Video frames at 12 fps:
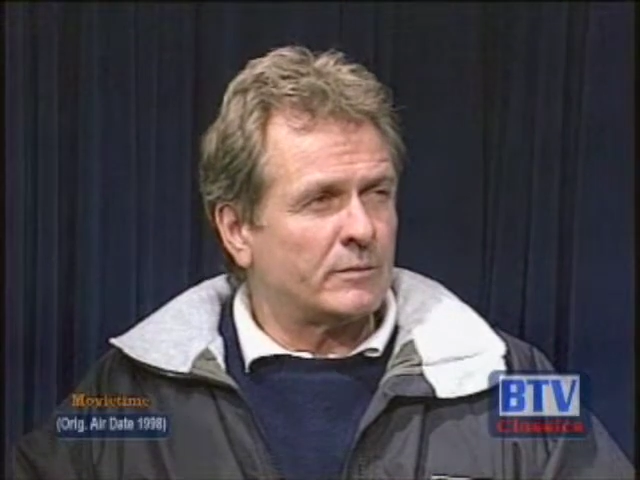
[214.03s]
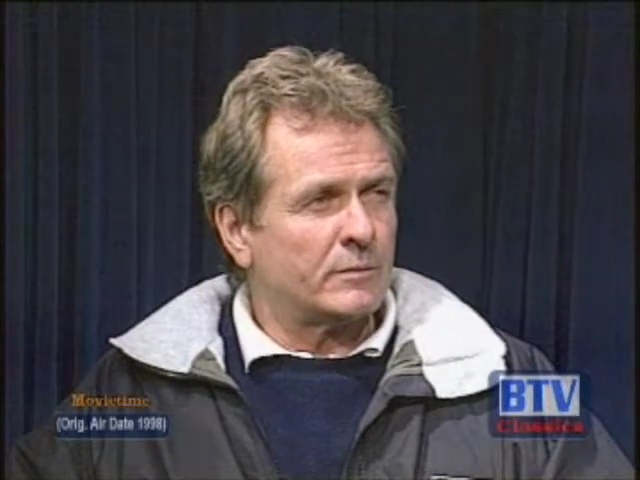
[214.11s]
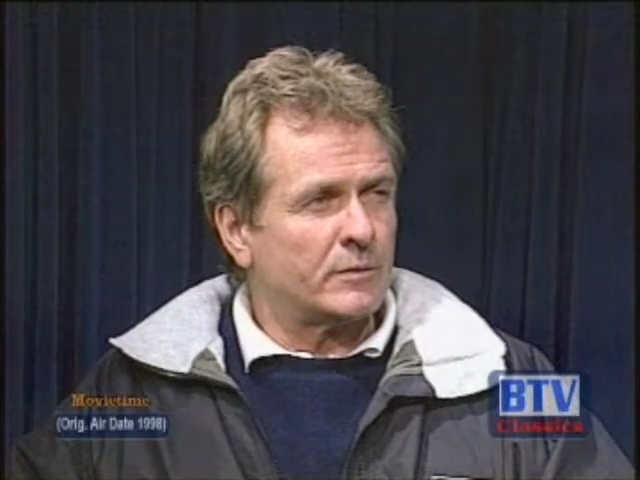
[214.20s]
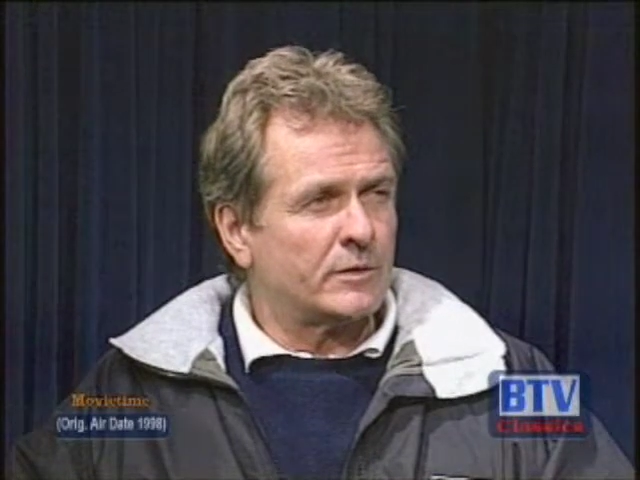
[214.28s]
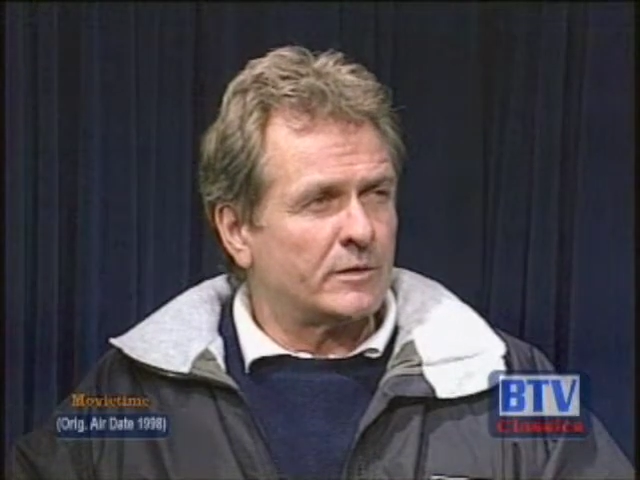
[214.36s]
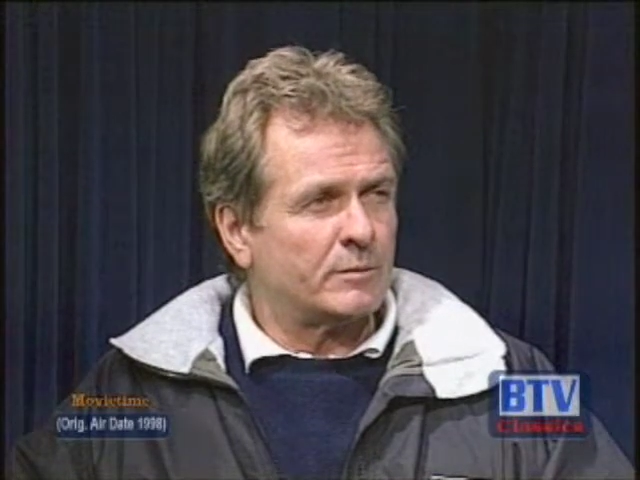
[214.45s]

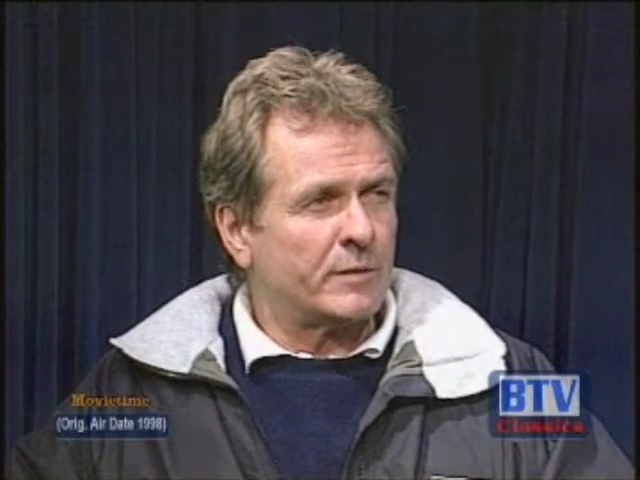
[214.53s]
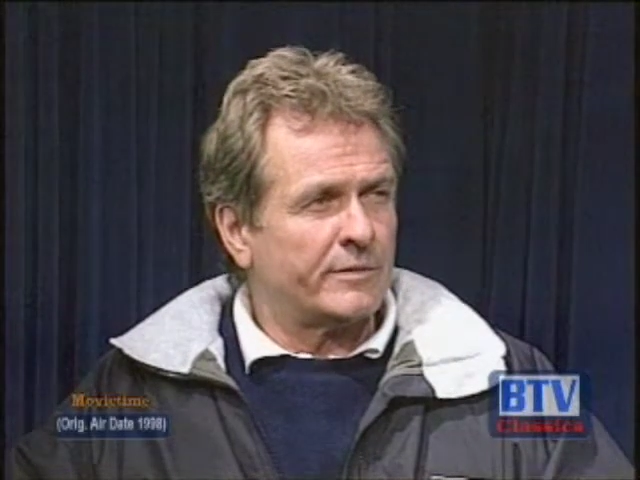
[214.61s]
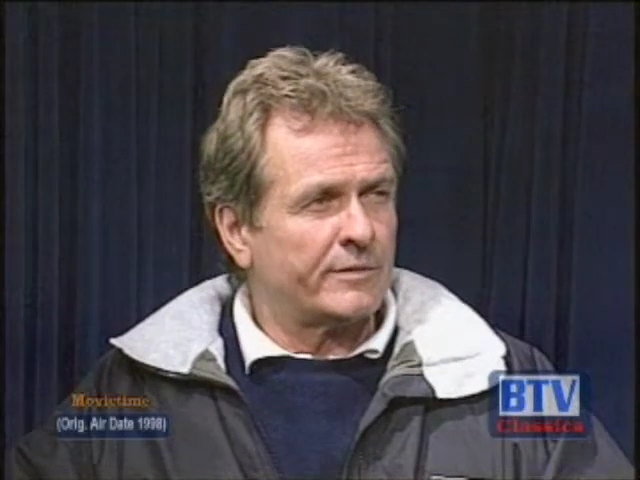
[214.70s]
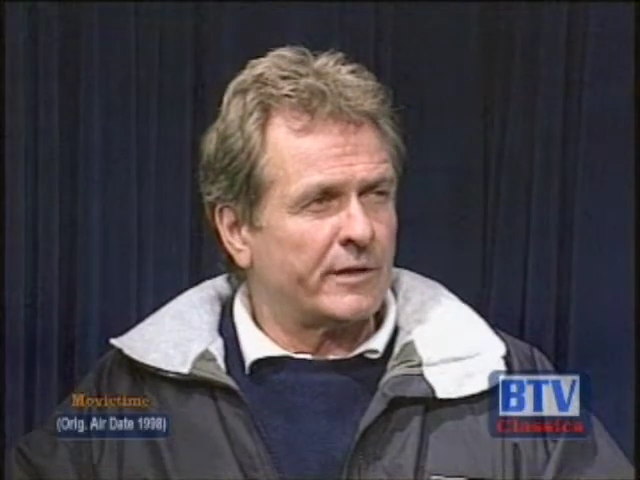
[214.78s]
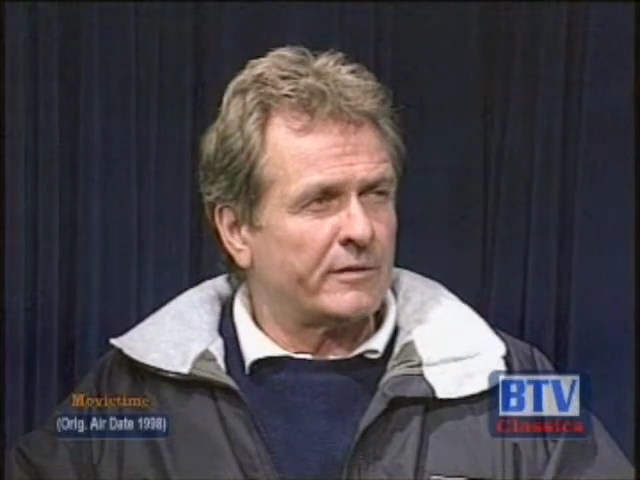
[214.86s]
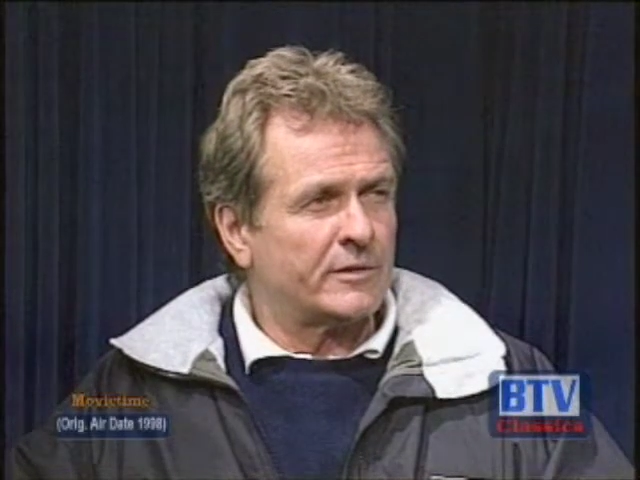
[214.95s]
was my
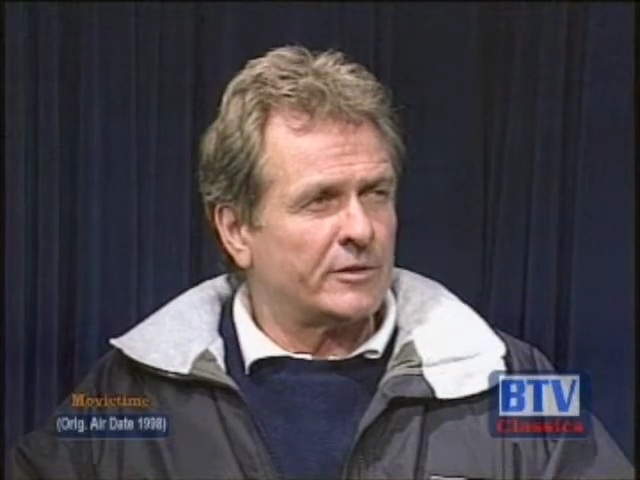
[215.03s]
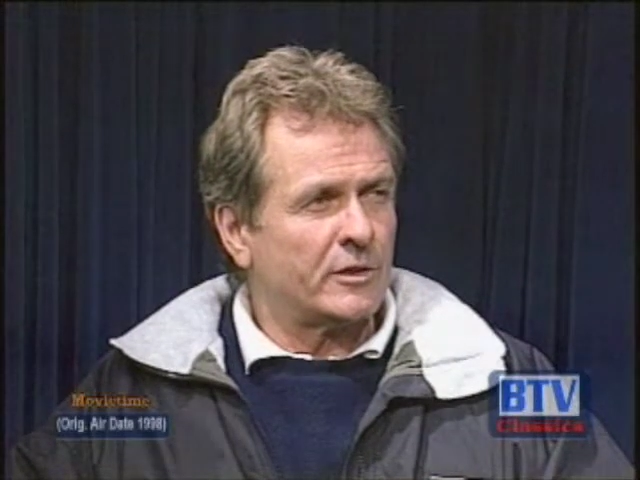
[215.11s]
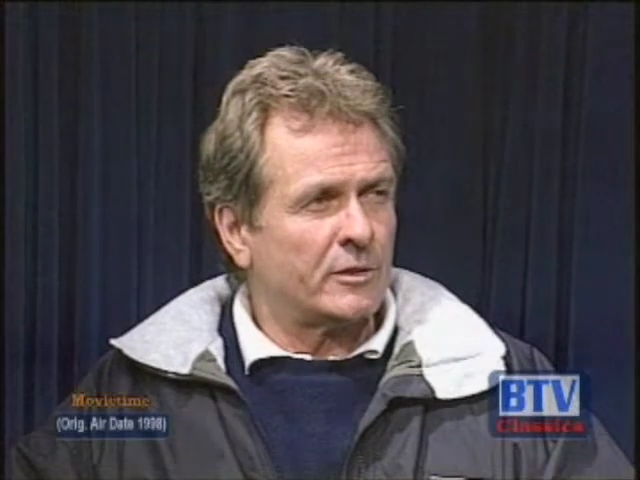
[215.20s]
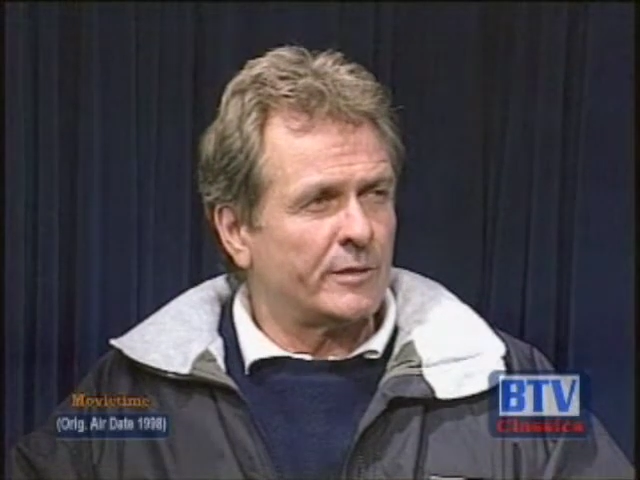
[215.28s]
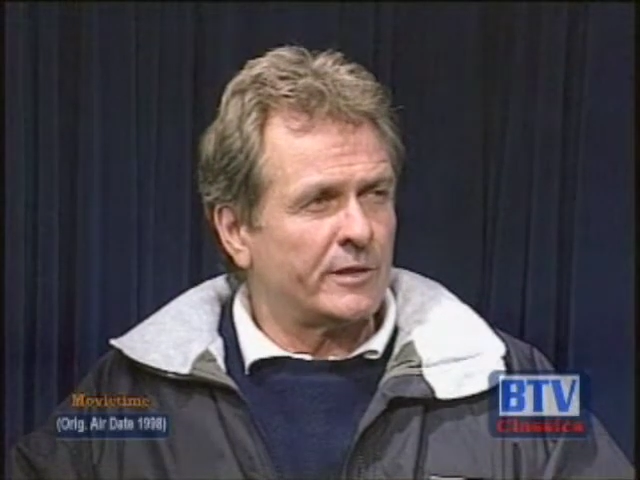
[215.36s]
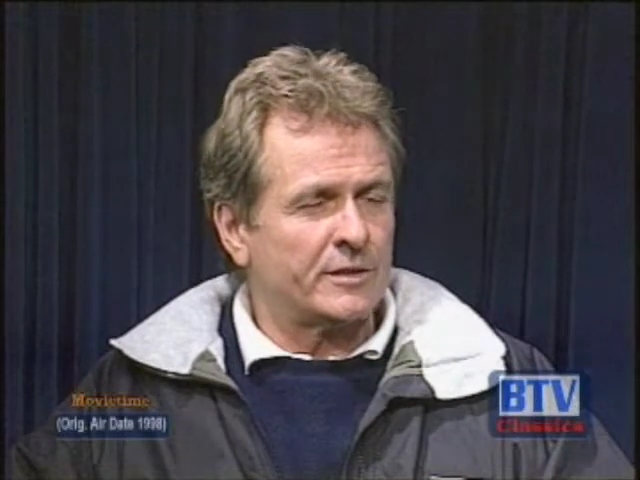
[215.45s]
favorite
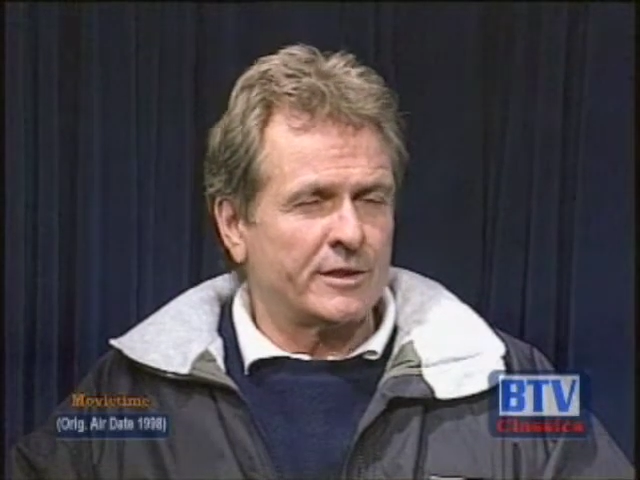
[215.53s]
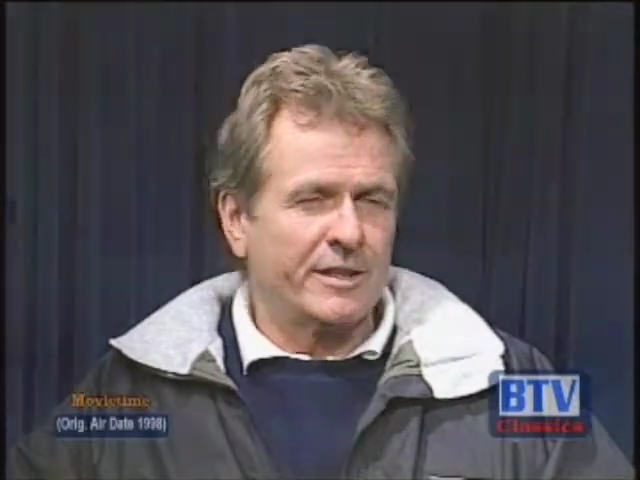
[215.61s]
show because it